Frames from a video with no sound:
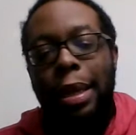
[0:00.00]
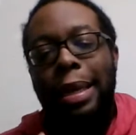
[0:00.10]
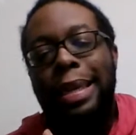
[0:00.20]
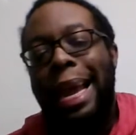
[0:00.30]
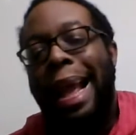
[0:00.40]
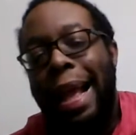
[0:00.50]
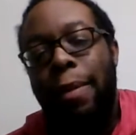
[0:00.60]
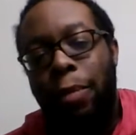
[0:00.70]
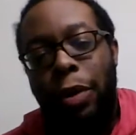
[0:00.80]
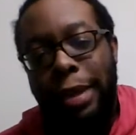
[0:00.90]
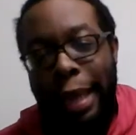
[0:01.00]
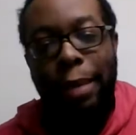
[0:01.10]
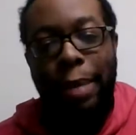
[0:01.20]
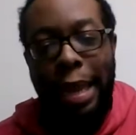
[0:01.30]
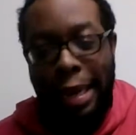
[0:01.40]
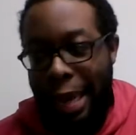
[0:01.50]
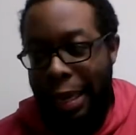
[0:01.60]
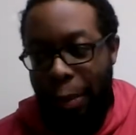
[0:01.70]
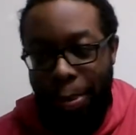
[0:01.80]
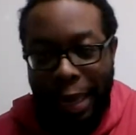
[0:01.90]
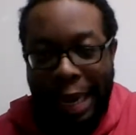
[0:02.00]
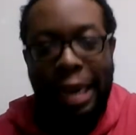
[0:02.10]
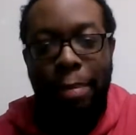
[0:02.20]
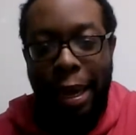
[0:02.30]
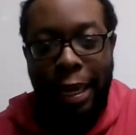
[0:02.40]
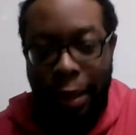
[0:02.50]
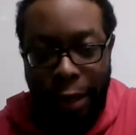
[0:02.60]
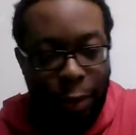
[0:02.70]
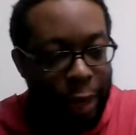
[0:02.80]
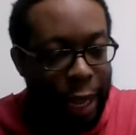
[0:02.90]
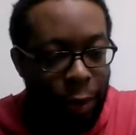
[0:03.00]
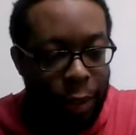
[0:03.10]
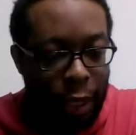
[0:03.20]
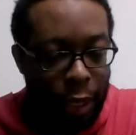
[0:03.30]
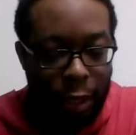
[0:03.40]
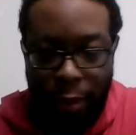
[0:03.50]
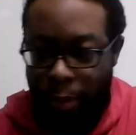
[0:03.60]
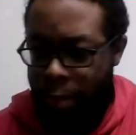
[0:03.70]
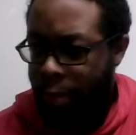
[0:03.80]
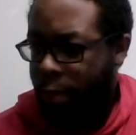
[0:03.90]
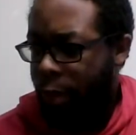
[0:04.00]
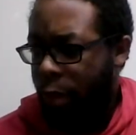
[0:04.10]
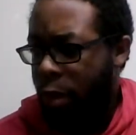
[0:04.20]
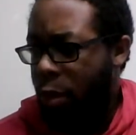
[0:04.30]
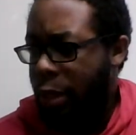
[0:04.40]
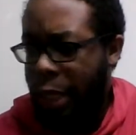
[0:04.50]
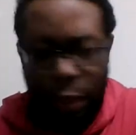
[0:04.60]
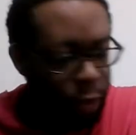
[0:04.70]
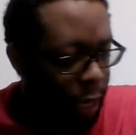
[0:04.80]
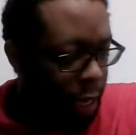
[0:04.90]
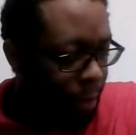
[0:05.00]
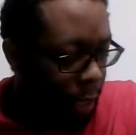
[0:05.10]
They have more depth. They could have put anybody out there. What the heck was what's that dude name?